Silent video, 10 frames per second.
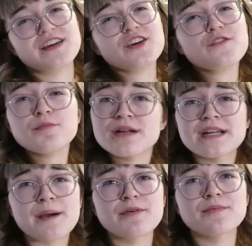Thank you for
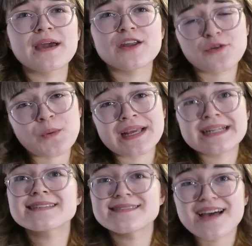putting up with my
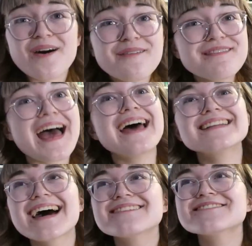annoying self,
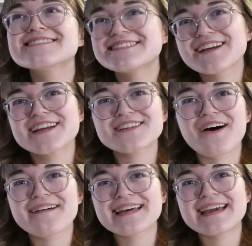and I will see you guys
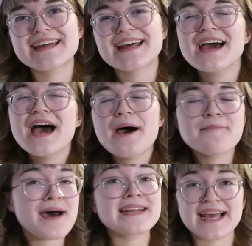all in
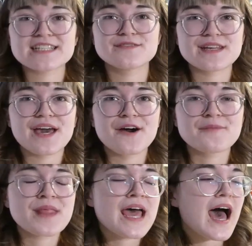my next video.